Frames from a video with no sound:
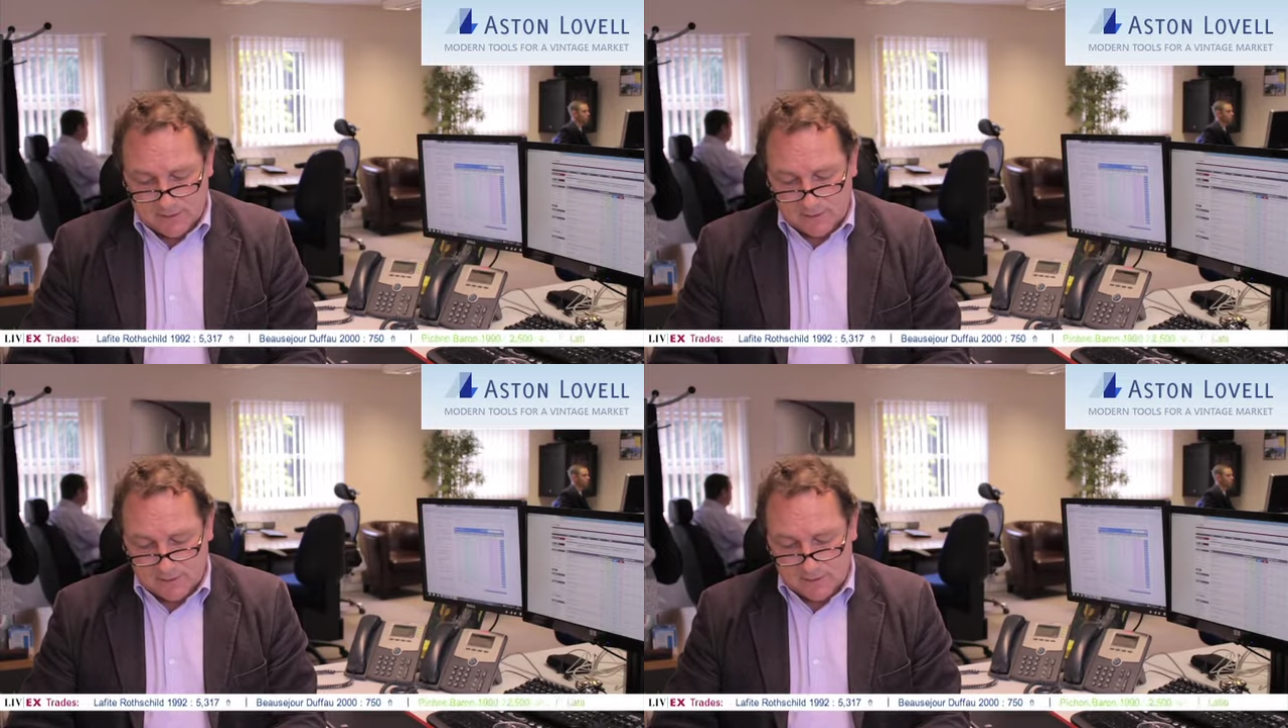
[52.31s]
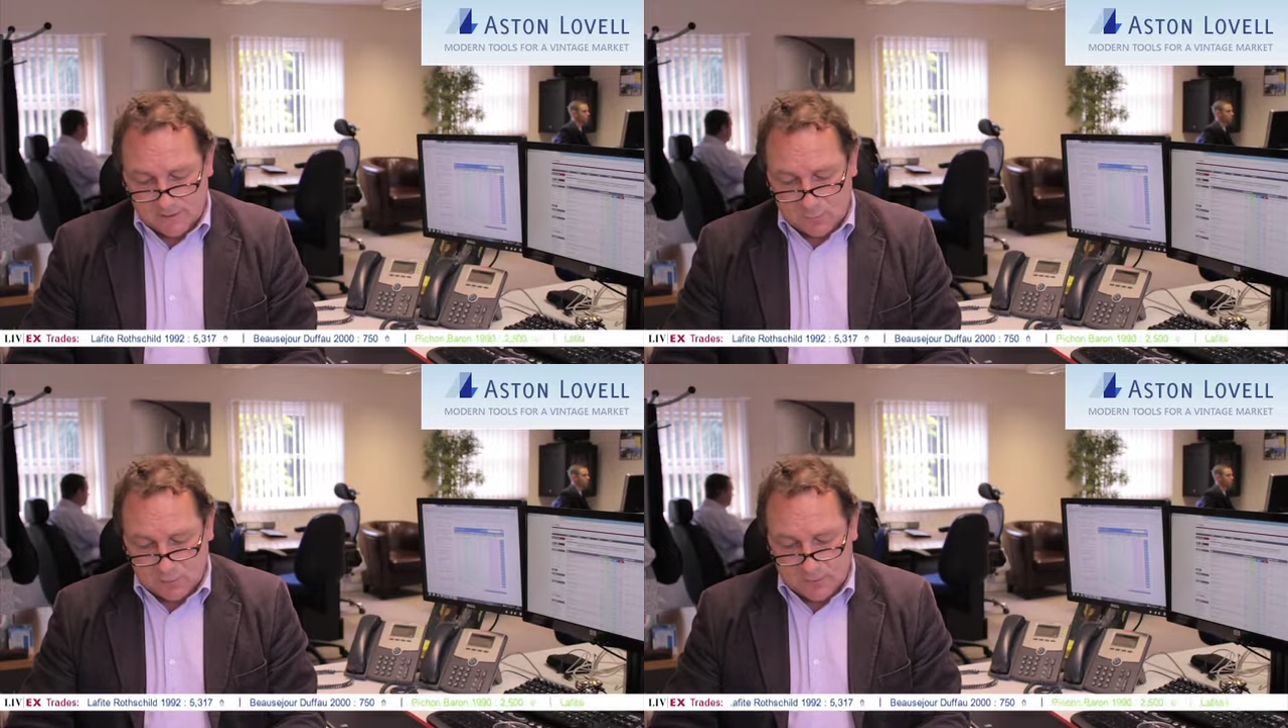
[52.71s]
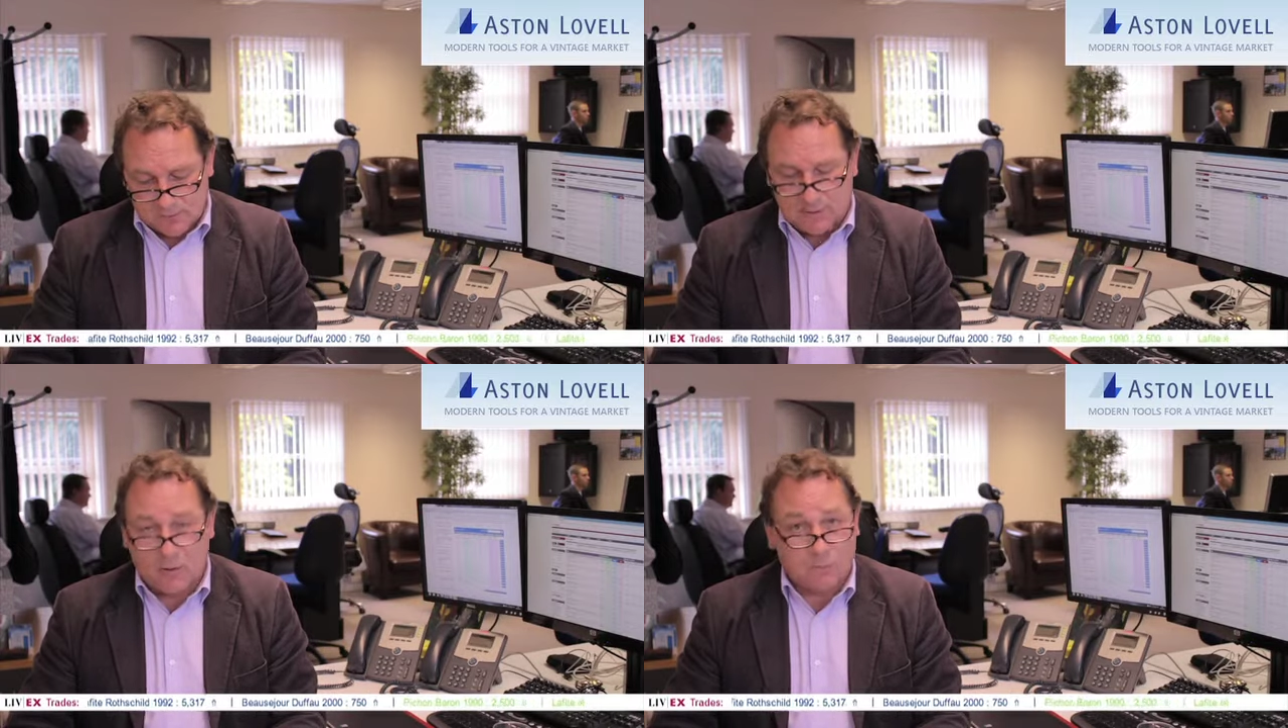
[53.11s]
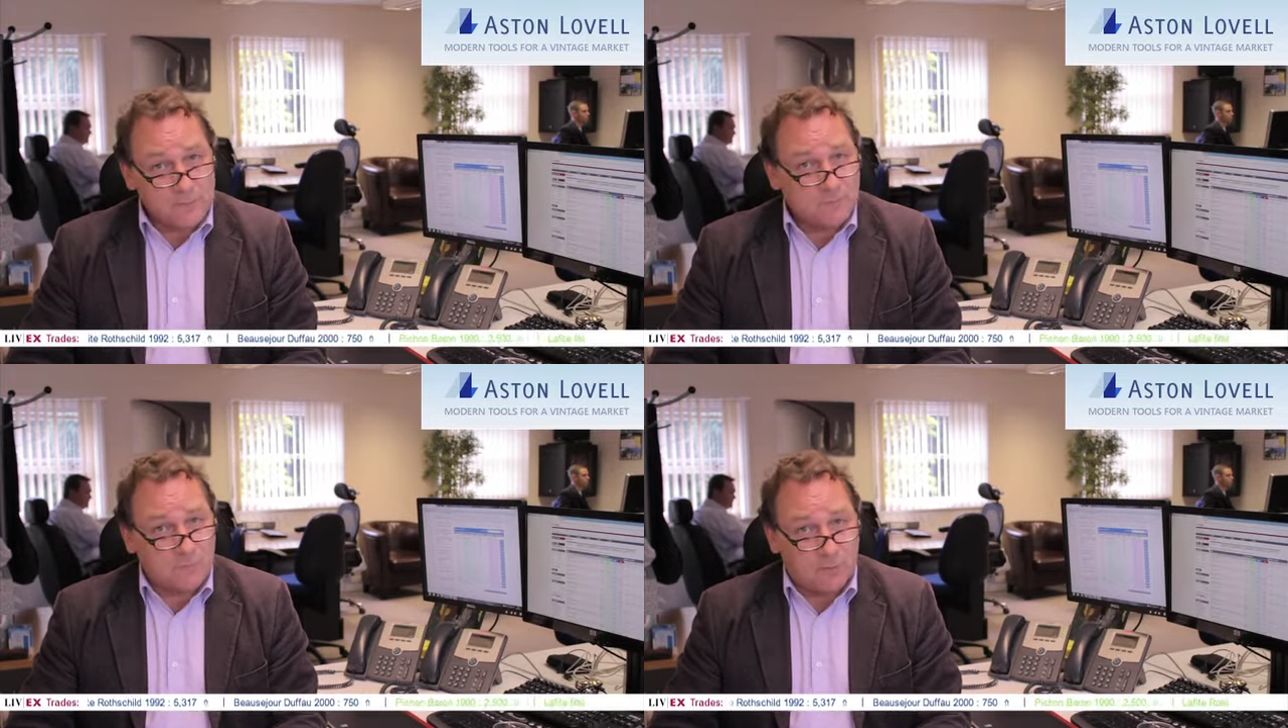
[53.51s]
instances with the
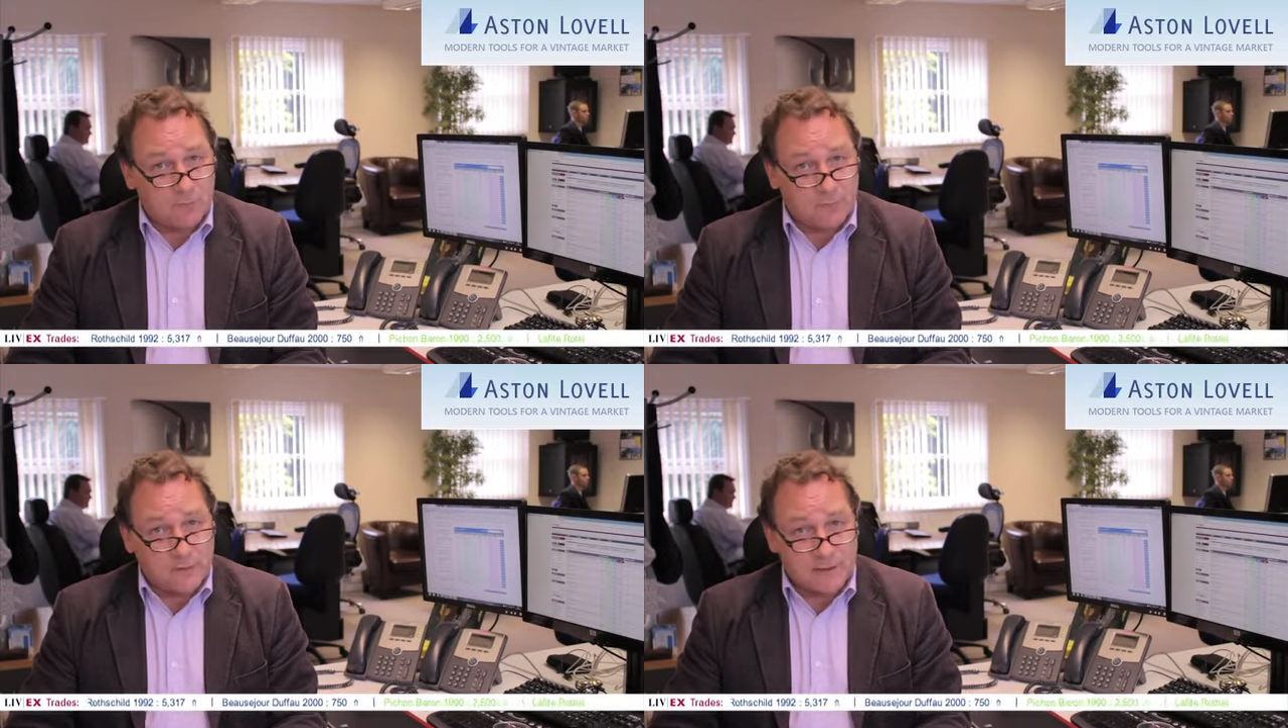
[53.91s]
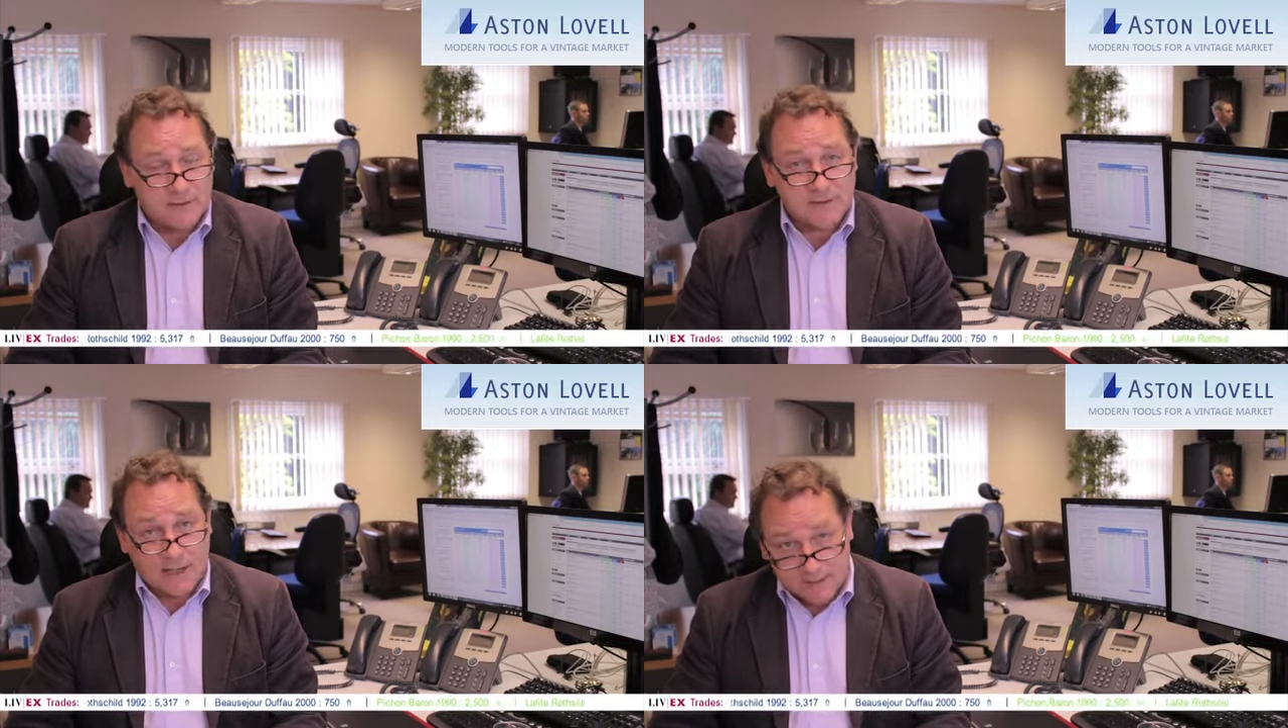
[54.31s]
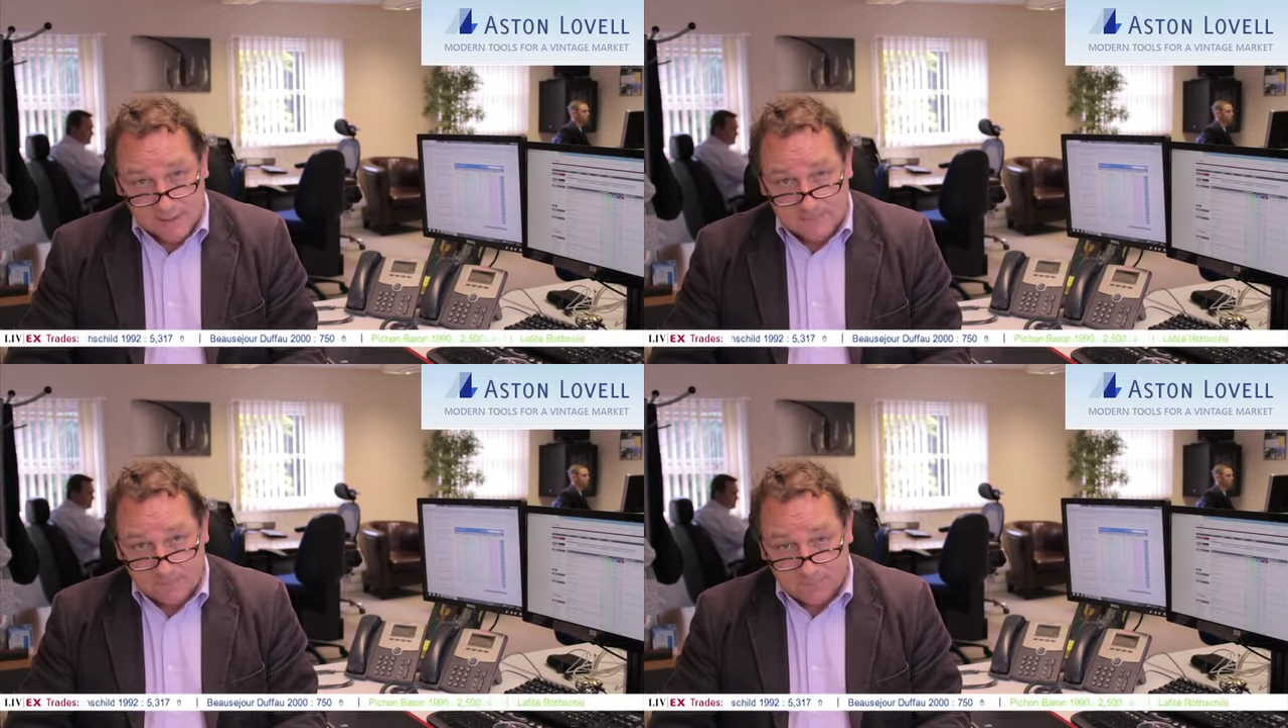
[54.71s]
offers from the sellers.